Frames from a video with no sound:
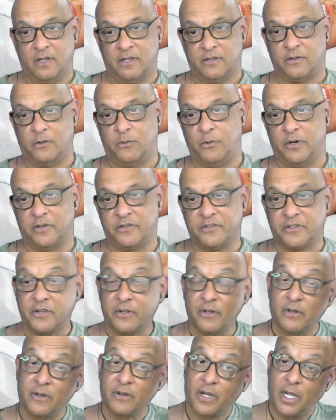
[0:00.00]
So we're
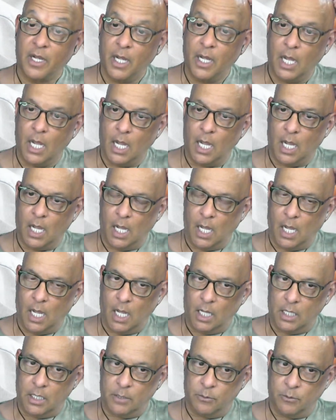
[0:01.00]
still
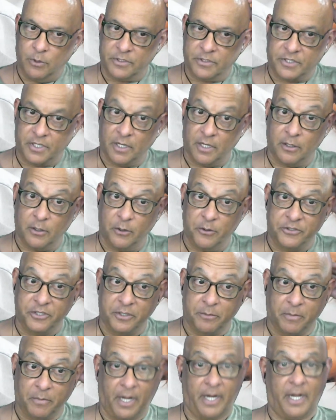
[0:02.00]

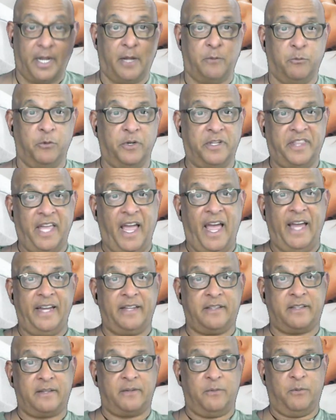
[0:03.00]
losing money. And with
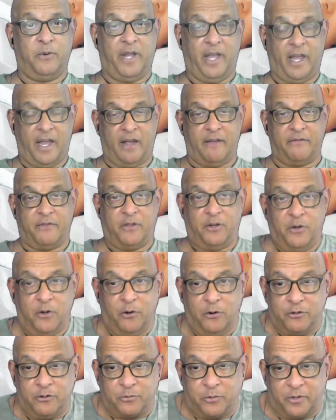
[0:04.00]
that, we have the
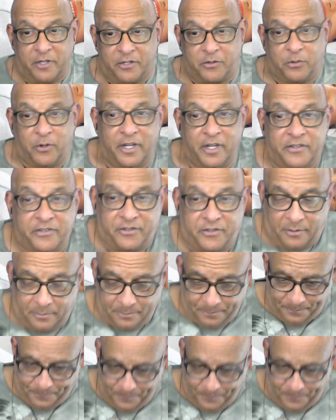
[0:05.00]
news with the twist.